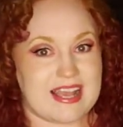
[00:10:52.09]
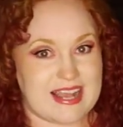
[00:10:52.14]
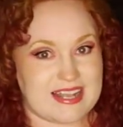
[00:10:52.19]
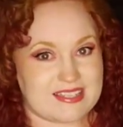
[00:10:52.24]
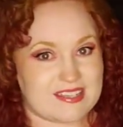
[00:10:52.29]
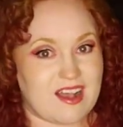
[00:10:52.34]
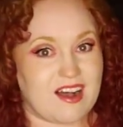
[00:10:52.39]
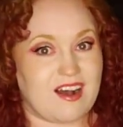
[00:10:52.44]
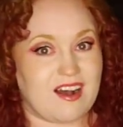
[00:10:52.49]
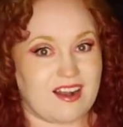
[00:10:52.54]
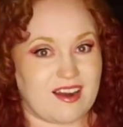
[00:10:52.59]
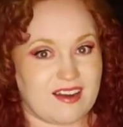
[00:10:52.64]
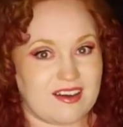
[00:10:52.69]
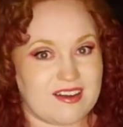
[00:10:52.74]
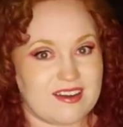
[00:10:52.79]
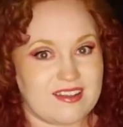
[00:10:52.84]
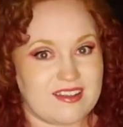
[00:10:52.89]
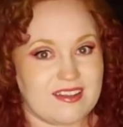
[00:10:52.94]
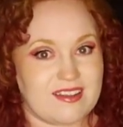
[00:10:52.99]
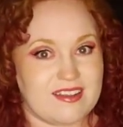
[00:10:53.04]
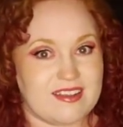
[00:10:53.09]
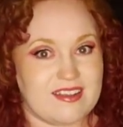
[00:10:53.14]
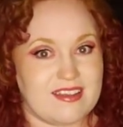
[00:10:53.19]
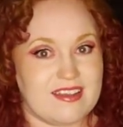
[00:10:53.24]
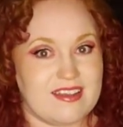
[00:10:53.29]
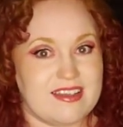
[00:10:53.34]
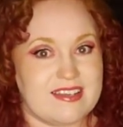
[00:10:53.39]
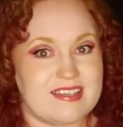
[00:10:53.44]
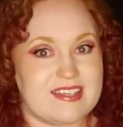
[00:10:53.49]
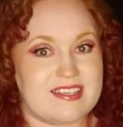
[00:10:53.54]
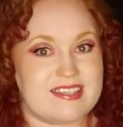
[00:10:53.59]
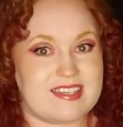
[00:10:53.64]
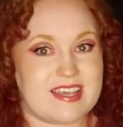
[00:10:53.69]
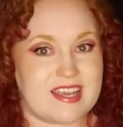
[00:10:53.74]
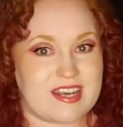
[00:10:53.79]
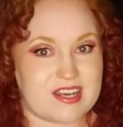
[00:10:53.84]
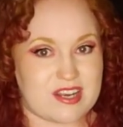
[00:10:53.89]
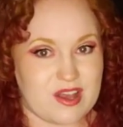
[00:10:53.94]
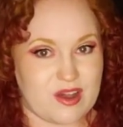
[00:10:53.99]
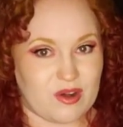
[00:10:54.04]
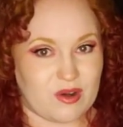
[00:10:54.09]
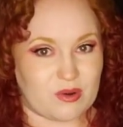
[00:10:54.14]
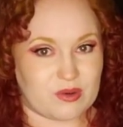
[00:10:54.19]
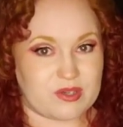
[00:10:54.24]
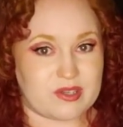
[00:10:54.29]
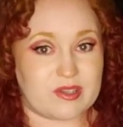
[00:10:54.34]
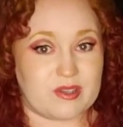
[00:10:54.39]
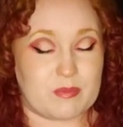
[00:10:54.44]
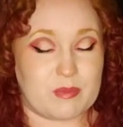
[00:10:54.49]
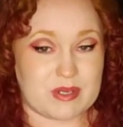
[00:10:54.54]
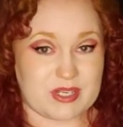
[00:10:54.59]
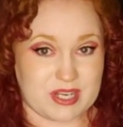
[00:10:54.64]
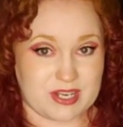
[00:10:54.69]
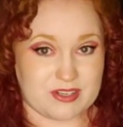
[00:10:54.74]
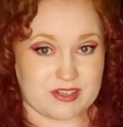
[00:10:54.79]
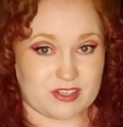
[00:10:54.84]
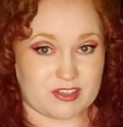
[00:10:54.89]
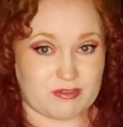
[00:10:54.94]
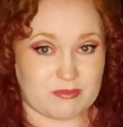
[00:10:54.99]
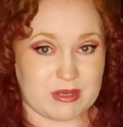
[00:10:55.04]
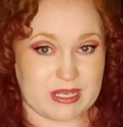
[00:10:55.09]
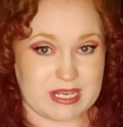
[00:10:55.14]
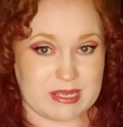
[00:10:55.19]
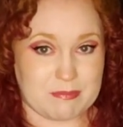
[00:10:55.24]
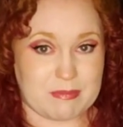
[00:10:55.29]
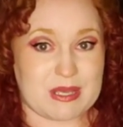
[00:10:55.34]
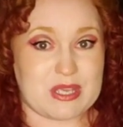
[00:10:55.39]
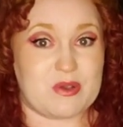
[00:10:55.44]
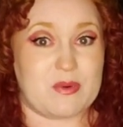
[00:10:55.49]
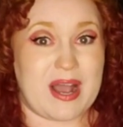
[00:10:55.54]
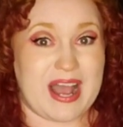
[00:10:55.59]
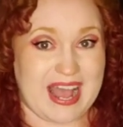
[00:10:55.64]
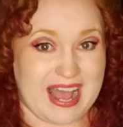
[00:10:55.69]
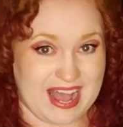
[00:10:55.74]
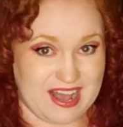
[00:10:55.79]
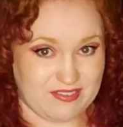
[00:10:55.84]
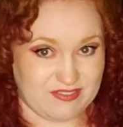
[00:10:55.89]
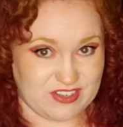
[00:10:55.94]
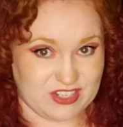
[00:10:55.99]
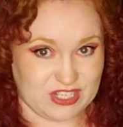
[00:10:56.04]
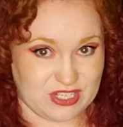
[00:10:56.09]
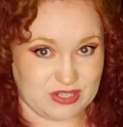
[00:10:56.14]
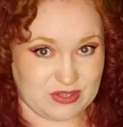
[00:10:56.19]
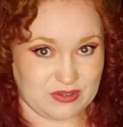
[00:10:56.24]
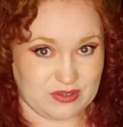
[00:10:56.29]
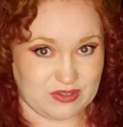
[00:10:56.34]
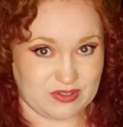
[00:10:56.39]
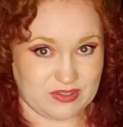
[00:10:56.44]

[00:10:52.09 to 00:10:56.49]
It's hard to say no to the potential of money, but you have to.